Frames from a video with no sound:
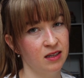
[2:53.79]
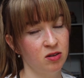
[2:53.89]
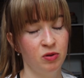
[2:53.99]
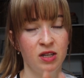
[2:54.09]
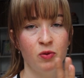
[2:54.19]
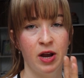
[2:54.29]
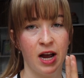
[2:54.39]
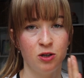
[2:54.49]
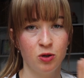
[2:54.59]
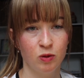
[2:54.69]
So that's why
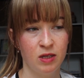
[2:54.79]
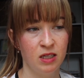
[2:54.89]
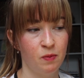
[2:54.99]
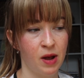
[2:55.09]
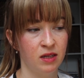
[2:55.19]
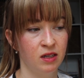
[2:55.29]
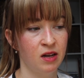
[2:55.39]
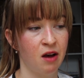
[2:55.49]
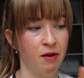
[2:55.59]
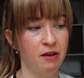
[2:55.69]
I chose this pattern.
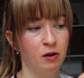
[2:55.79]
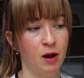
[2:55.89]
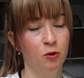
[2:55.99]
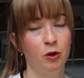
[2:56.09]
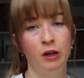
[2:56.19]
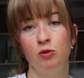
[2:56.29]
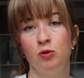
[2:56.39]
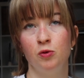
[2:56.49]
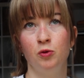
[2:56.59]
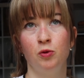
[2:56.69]
However, I'm going
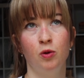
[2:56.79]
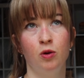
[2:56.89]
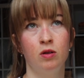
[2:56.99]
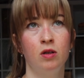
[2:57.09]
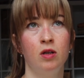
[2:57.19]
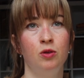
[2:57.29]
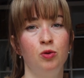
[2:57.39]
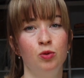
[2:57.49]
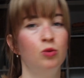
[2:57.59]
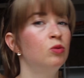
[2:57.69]
to
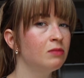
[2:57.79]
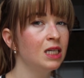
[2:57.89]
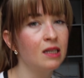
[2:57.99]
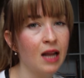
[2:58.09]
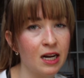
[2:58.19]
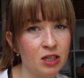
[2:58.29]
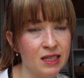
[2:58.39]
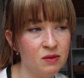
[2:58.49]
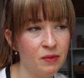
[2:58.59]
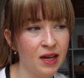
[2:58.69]
do little
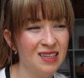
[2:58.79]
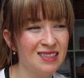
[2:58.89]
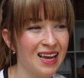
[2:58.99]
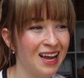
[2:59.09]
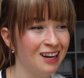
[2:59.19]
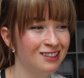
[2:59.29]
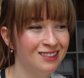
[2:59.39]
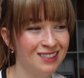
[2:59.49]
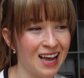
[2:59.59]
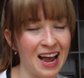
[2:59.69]
adjustments
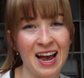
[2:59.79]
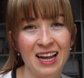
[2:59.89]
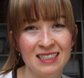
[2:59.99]
and I had